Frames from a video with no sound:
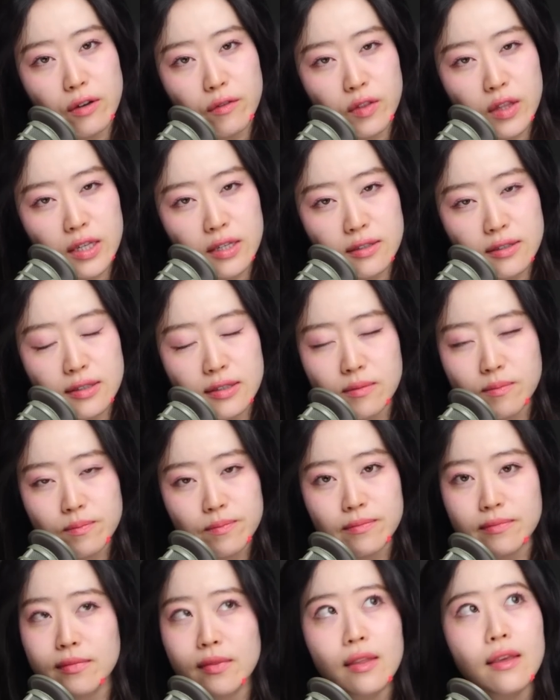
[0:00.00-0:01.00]
of these
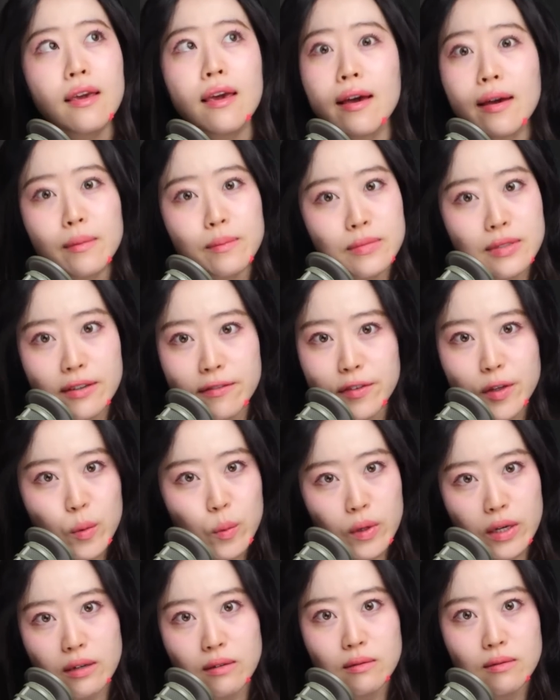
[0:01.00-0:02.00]
games, if you
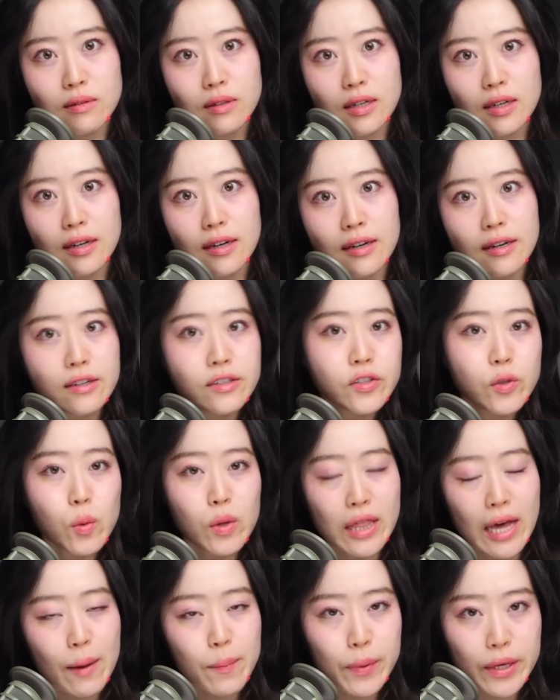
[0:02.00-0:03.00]
will. So
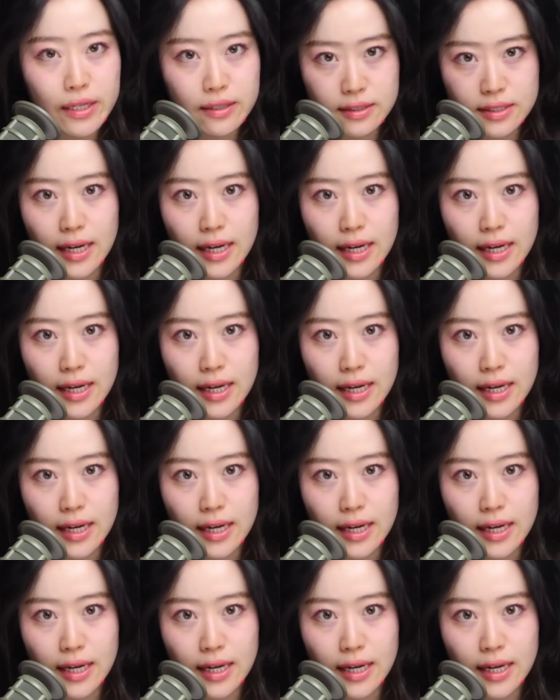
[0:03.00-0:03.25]
with that being